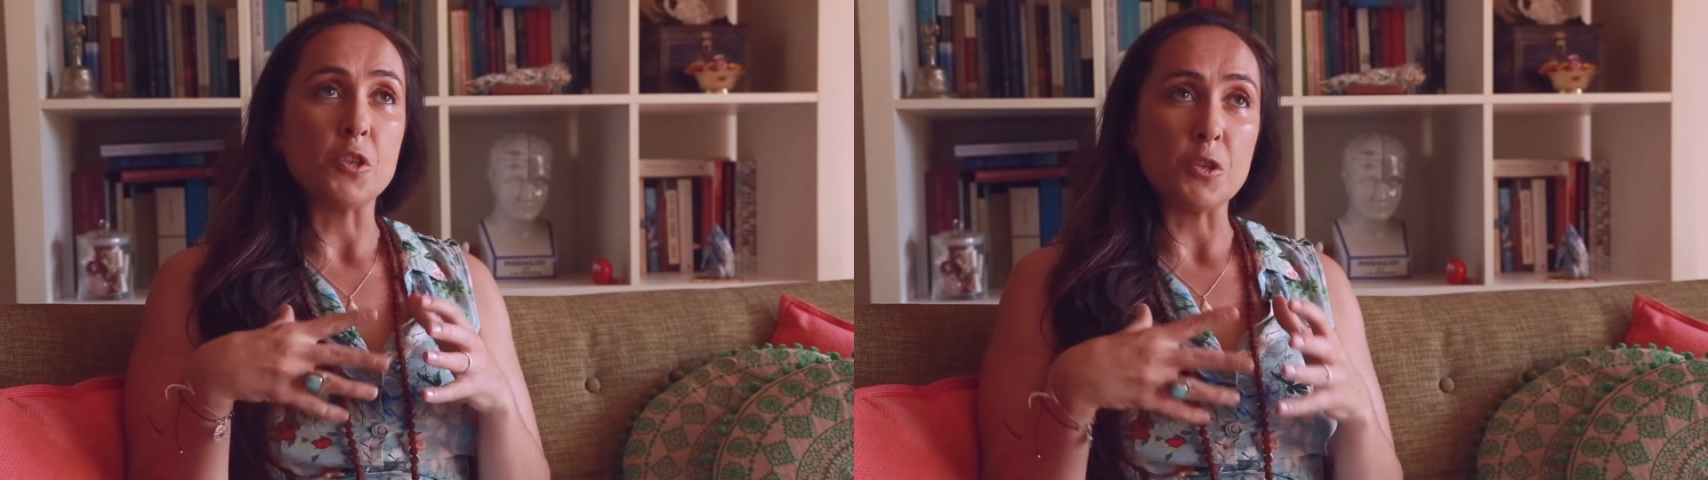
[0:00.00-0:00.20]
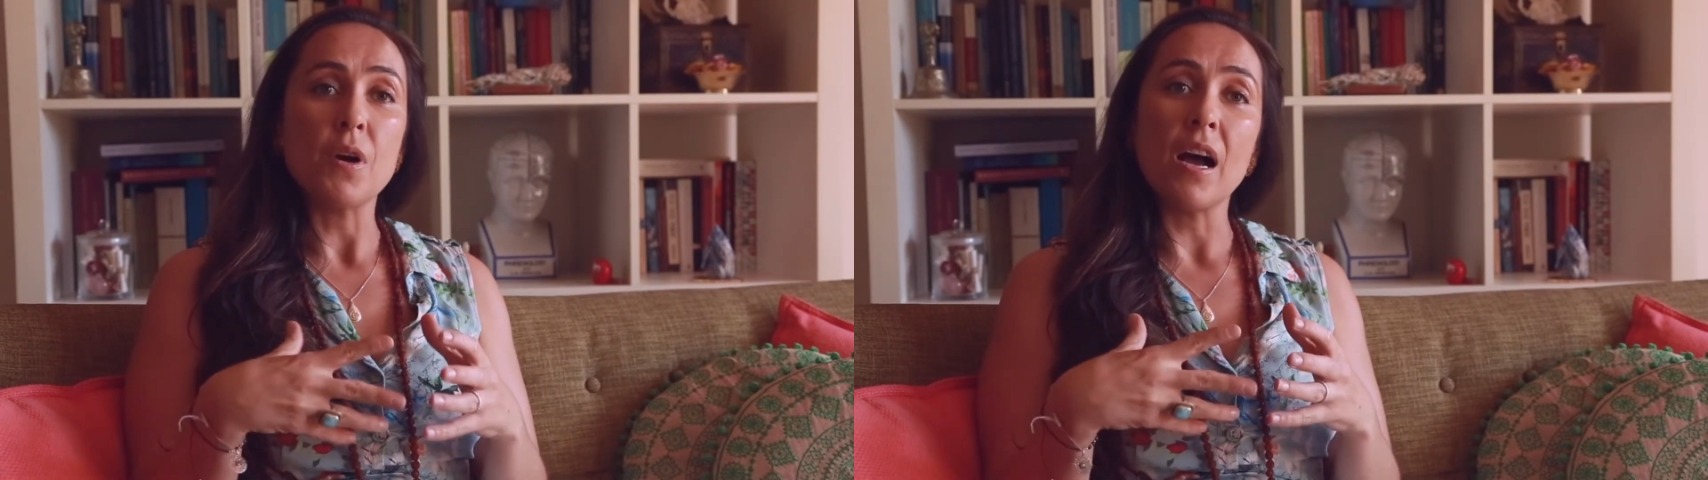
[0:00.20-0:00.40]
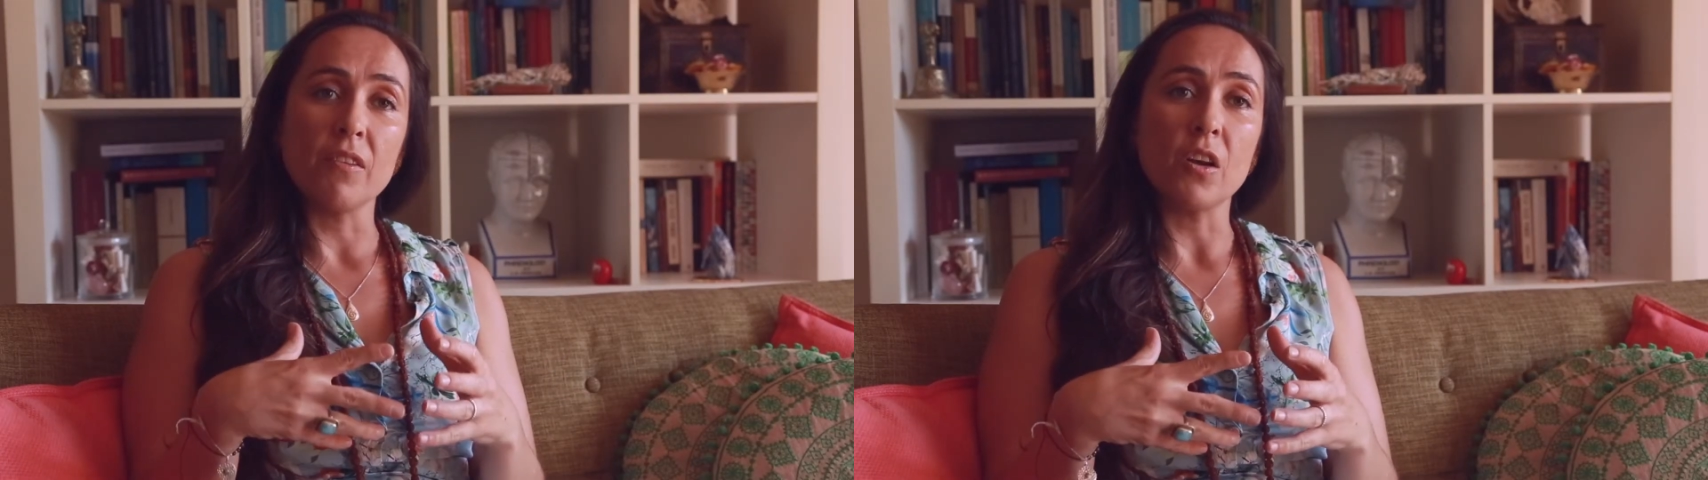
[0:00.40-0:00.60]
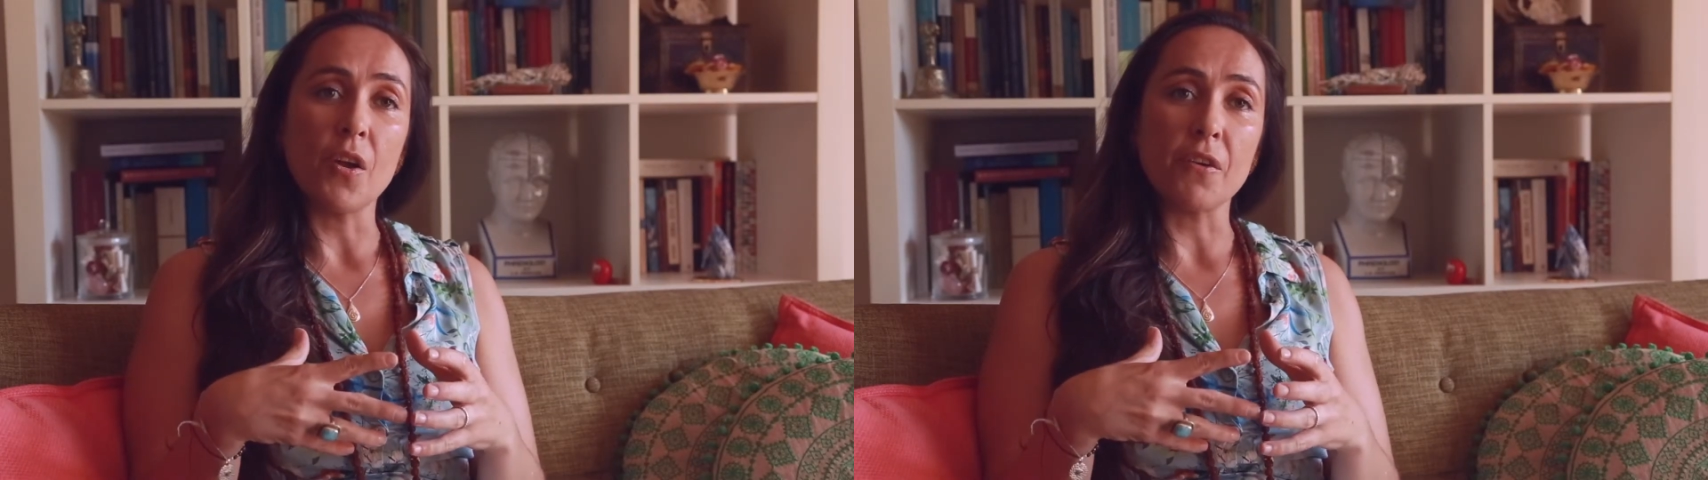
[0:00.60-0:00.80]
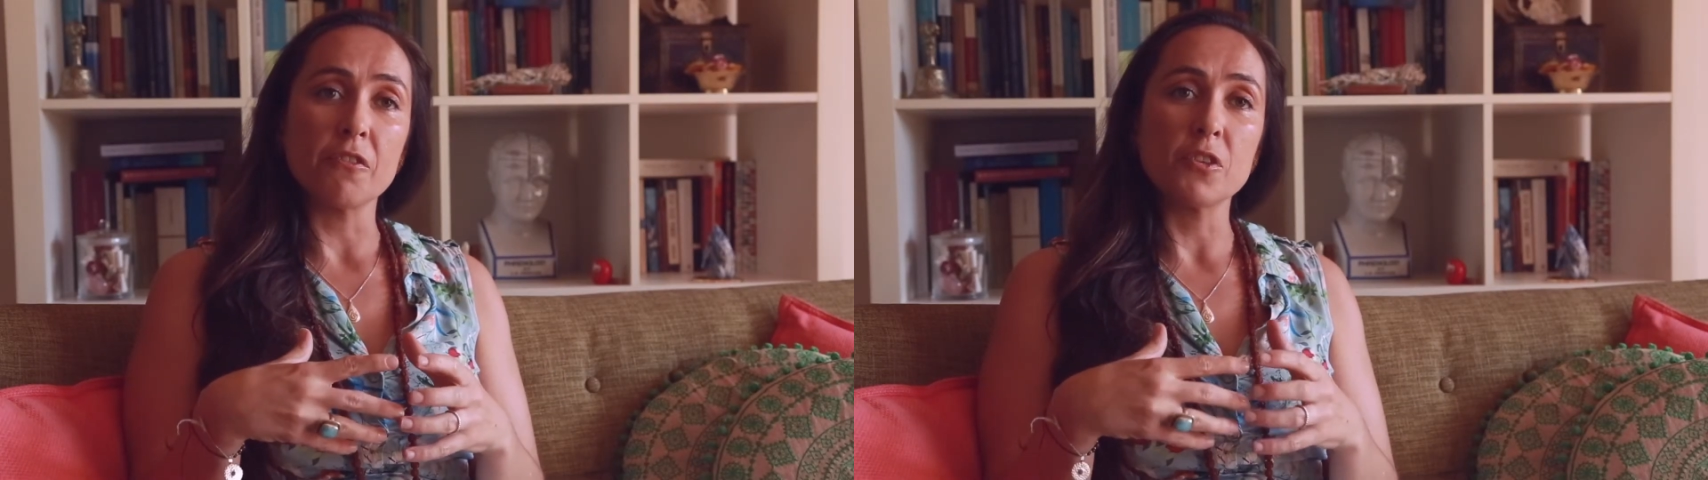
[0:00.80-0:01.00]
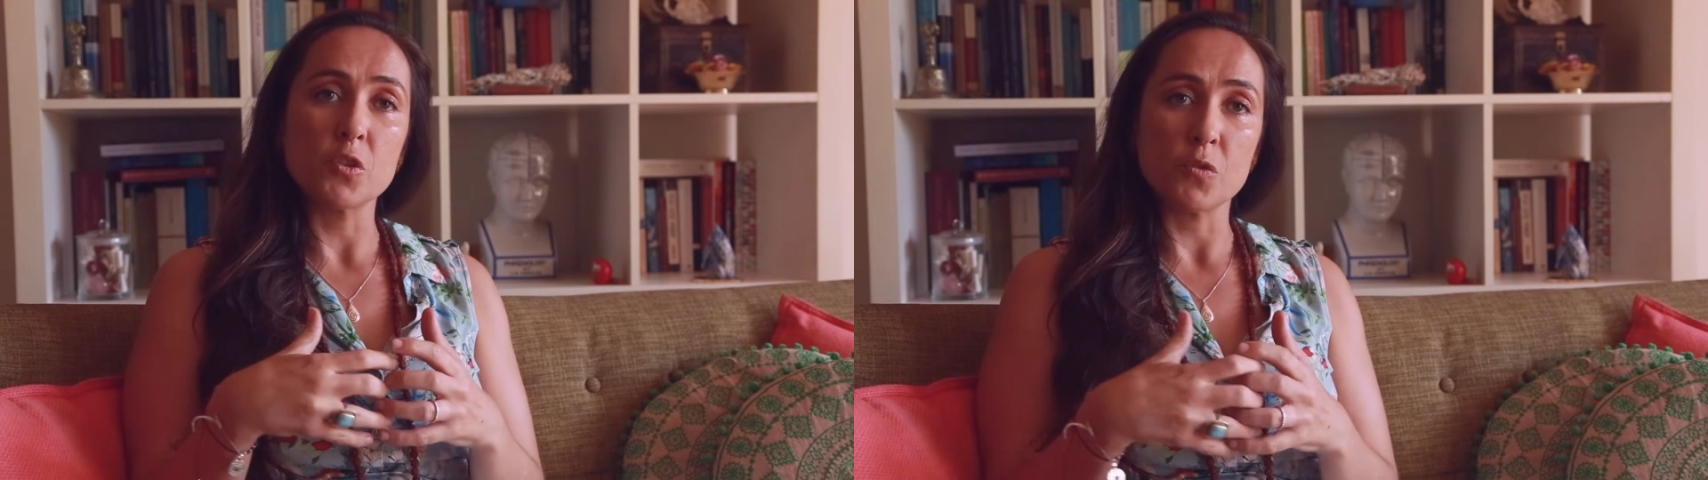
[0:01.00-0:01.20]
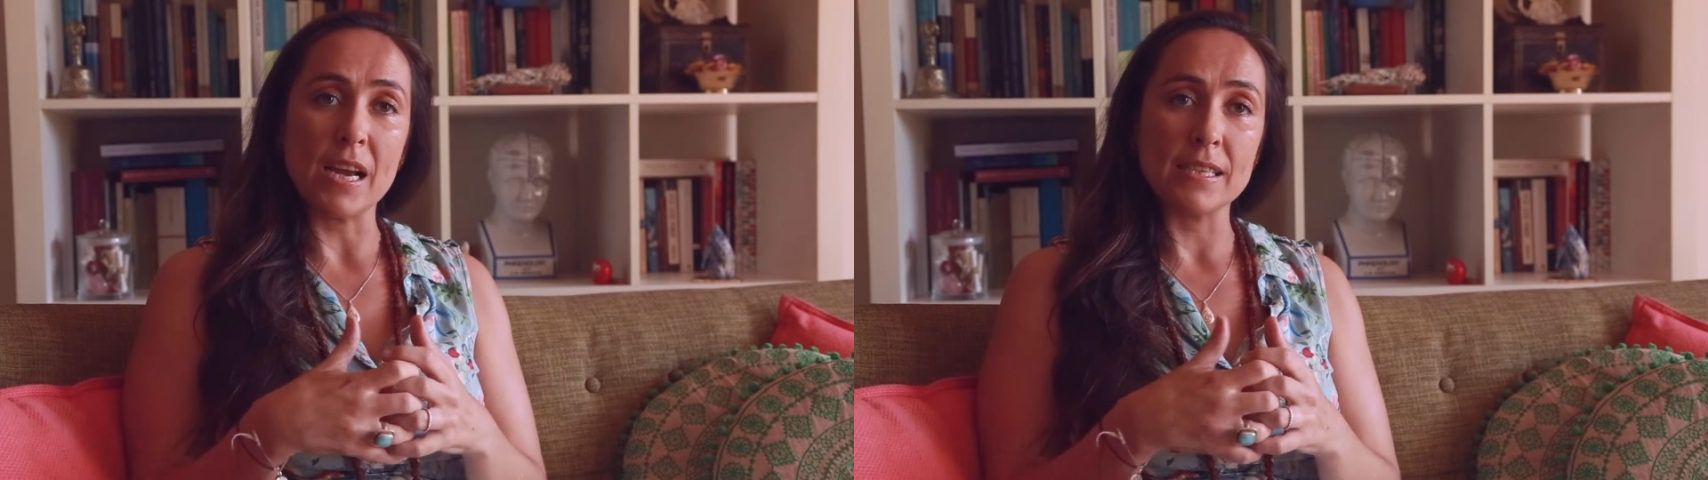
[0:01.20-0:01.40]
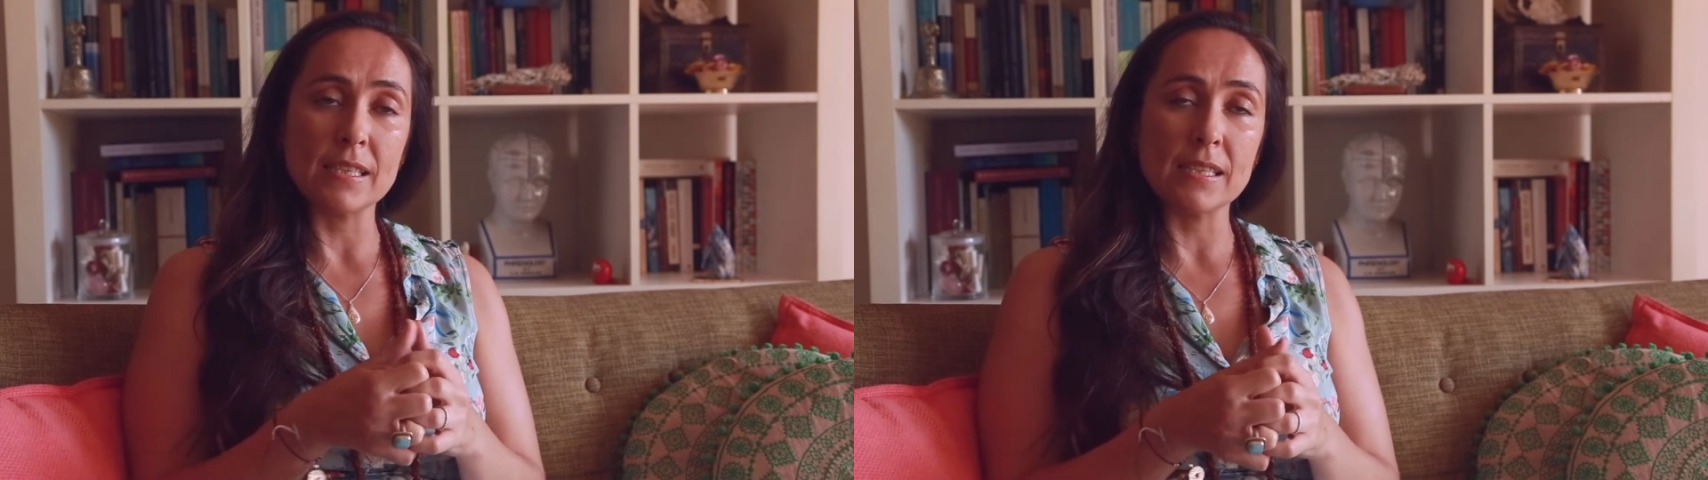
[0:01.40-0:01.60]
do have a lot of
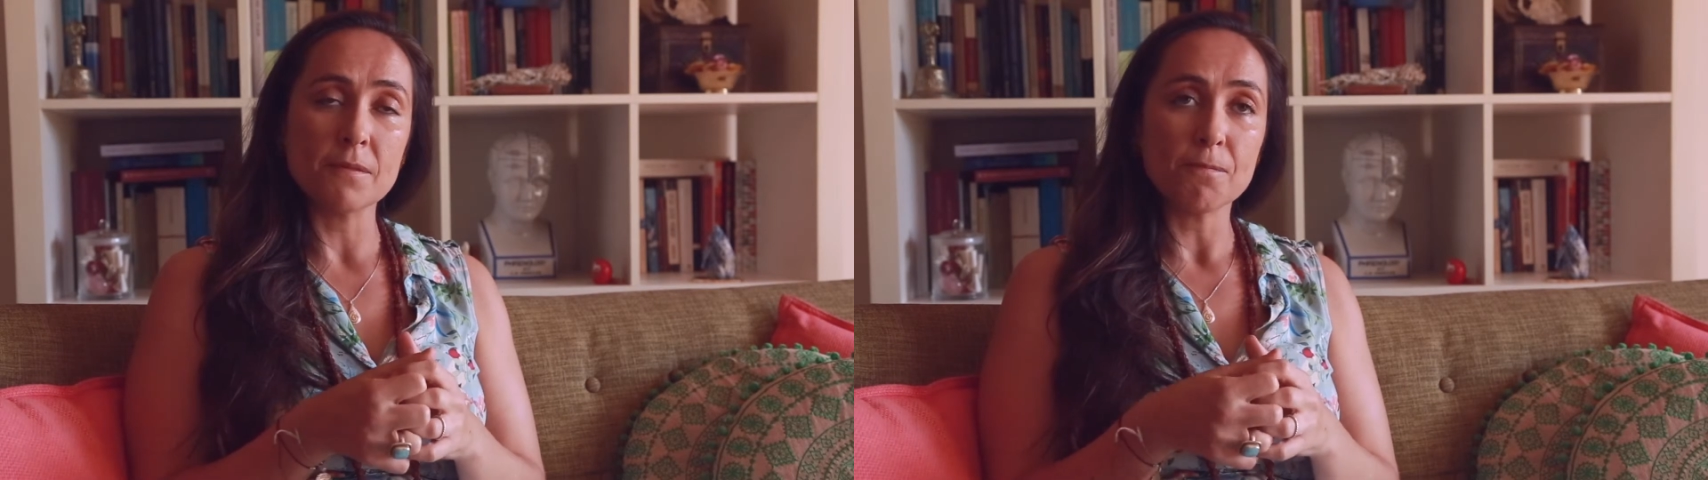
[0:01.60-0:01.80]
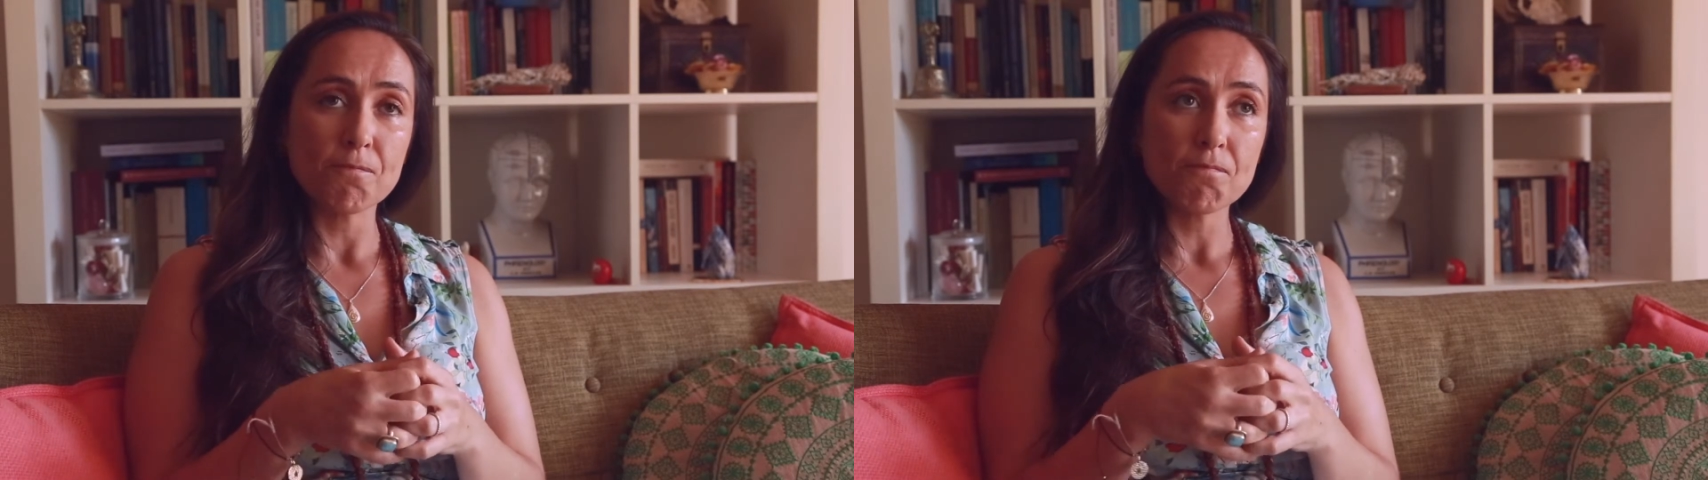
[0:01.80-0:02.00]
stress